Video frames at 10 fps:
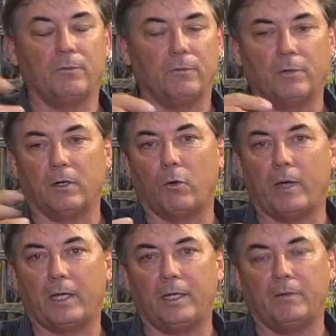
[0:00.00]
real
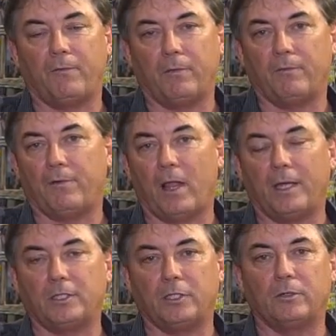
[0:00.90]
quickly, if
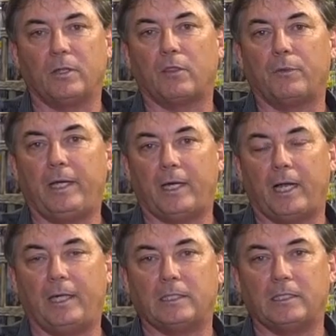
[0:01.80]
flying two or three
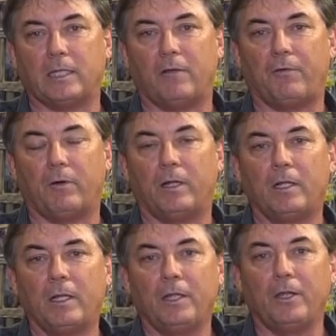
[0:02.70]
kites in South Florida,
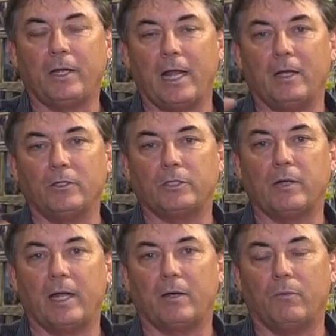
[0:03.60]
you kind of lose
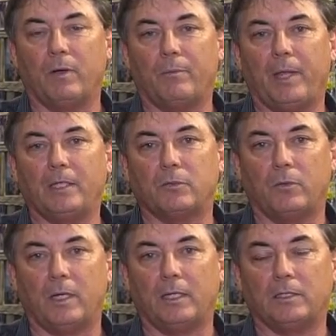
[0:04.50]
track of what bait's
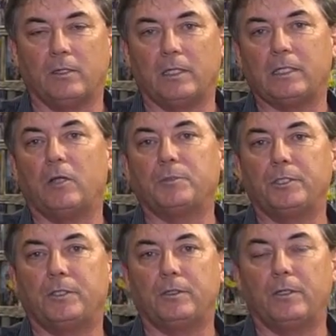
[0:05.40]
what. So this helps
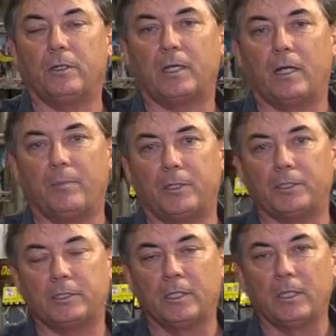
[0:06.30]
you, you
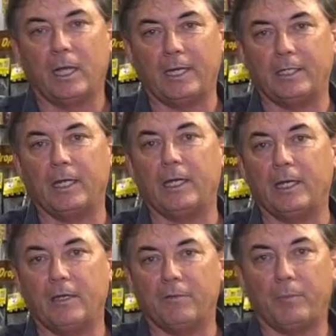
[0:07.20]
accomplish
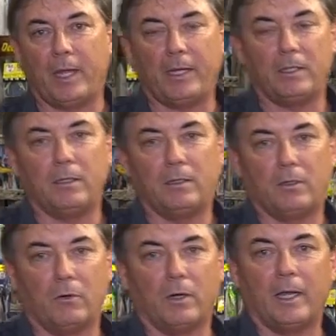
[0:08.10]
identity of the bait,
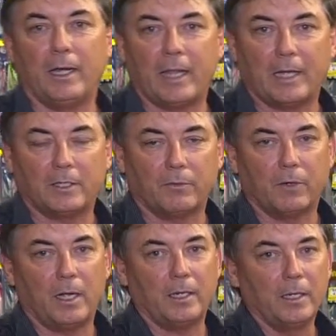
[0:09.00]
correlating that to the
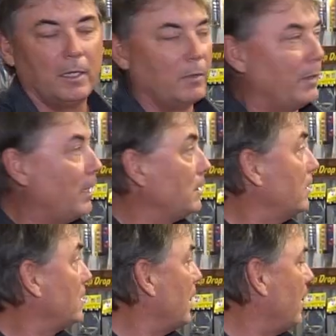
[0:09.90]
rod. We
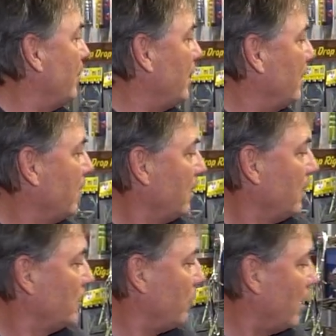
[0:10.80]
also sell them in
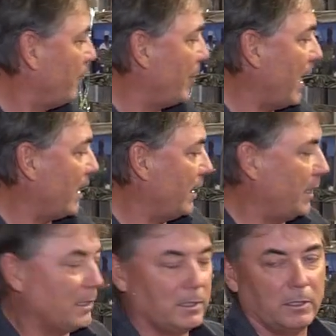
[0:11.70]
12-pack
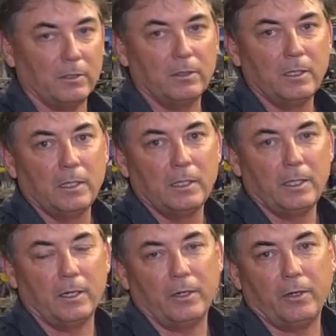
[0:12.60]
kits. So,
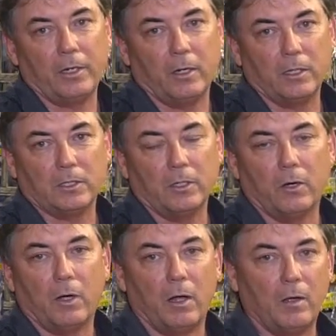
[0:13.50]
you know, you can also
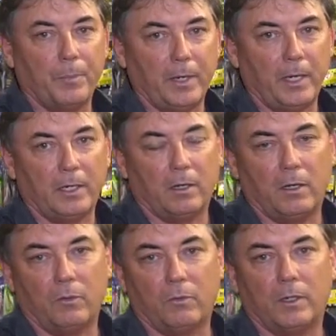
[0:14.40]
go all pink,
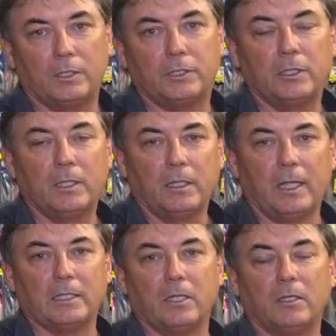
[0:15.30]
all orange.
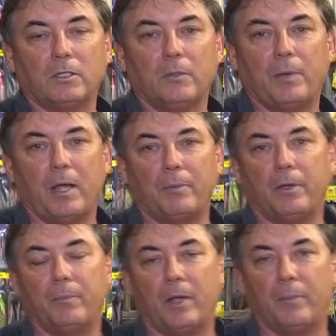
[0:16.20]
That's also the
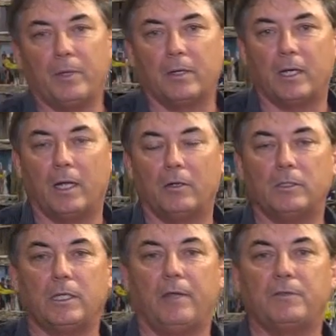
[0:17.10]
popular
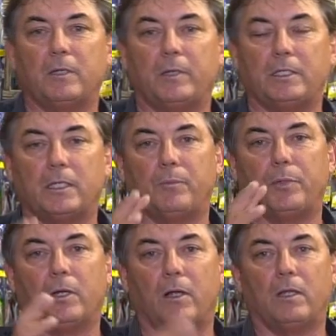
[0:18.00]
colors if somebody's gonna
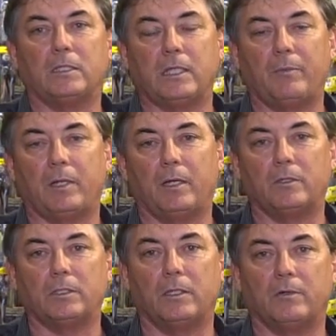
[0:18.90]
put all the same
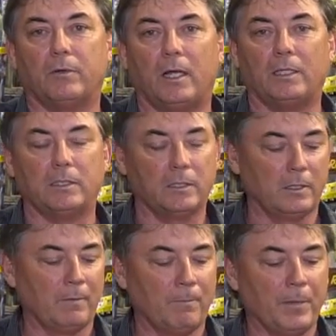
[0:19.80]
colors on their rods.
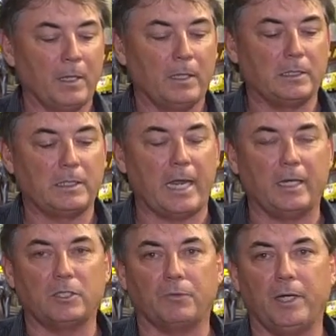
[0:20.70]
The
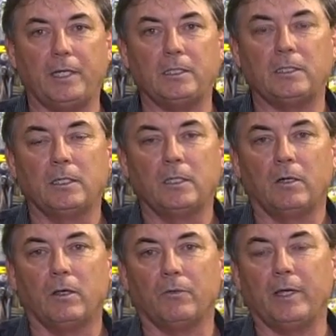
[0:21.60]
stainless rings
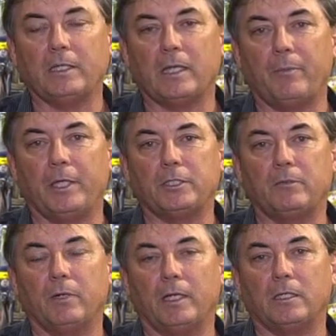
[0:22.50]
are the rings I
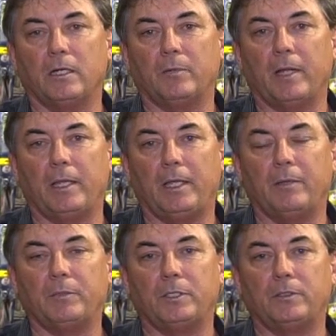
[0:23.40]
mentioned when I talked about the
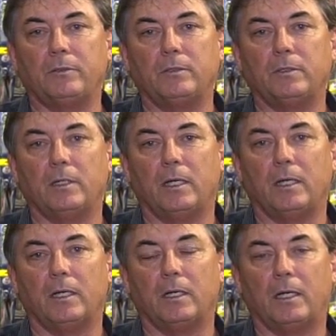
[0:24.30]
M2
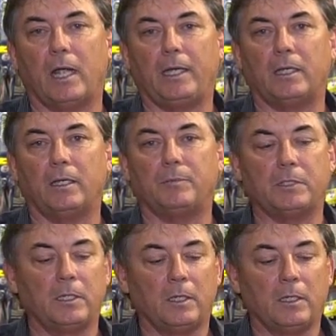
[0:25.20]
kite clips.